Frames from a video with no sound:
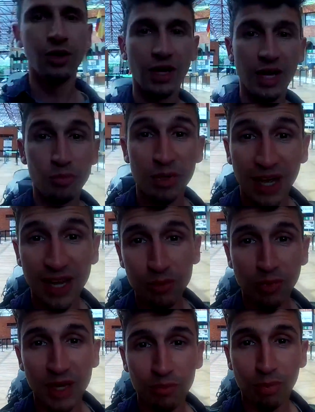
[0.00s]
Okay, behind
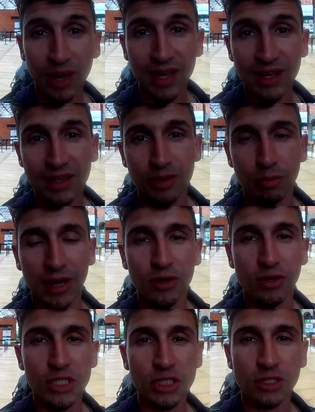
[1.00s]
my back,
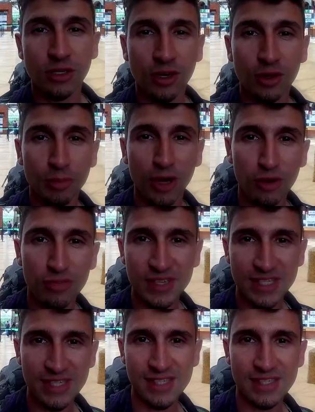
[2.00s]
Migration Colombia
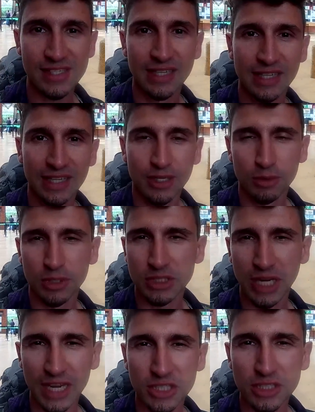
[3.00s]
offices, which
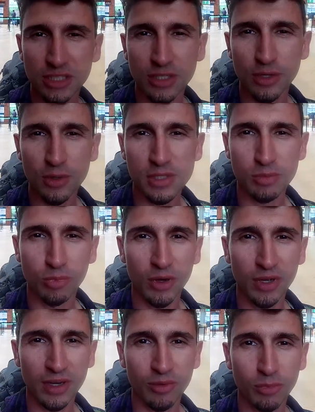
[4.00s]
actually looks
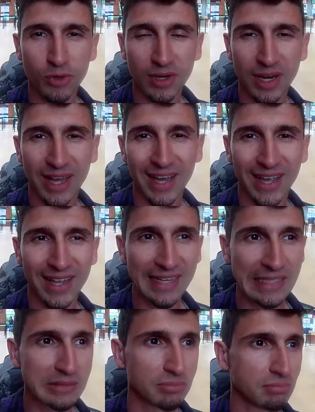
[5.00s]
more like
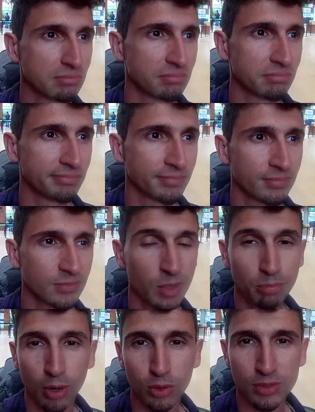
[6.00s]

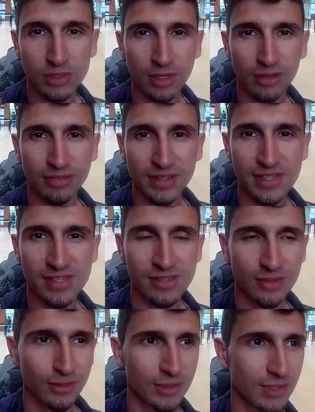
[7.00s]
a post office
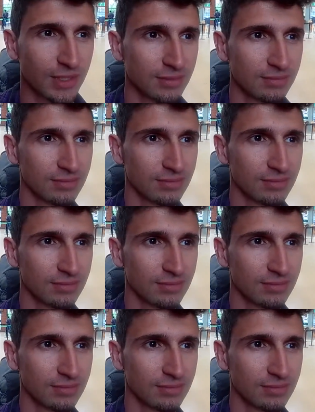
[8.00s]
or